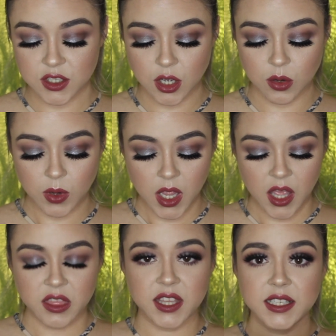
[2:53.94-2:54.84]
So
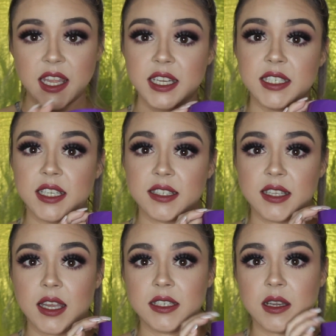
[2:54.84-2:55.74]
this kind of
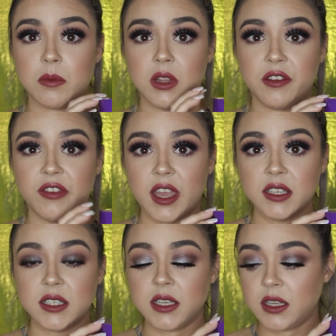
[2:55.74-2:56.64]
does a double
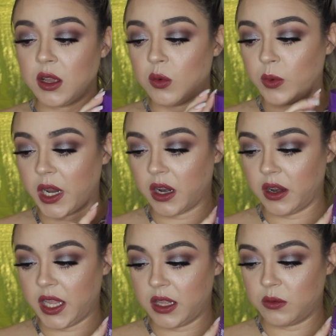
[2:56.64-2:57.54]
effect
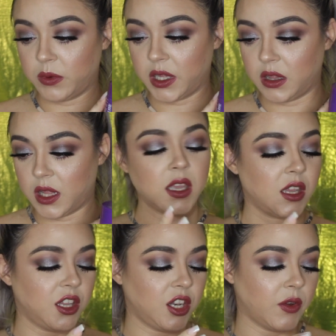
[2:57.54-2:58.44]
where it will,
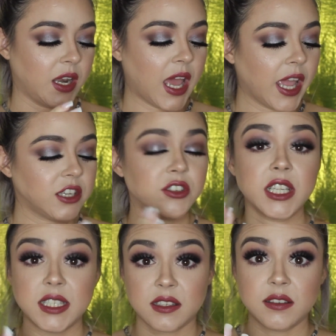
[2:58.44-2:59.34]
you know, it
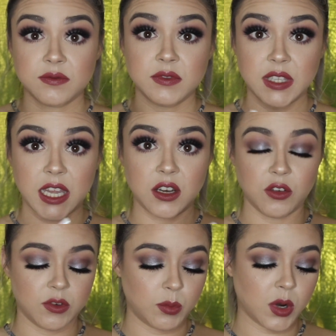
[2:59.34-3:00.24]
hydrates that
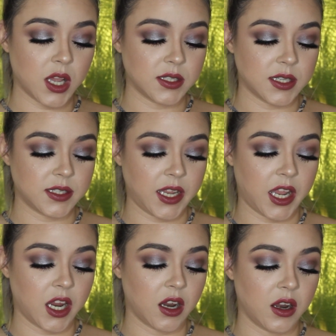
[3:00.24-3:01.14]
over processed
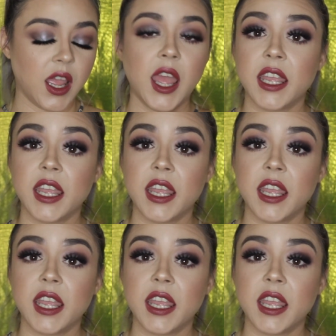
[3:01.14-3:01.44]
hair,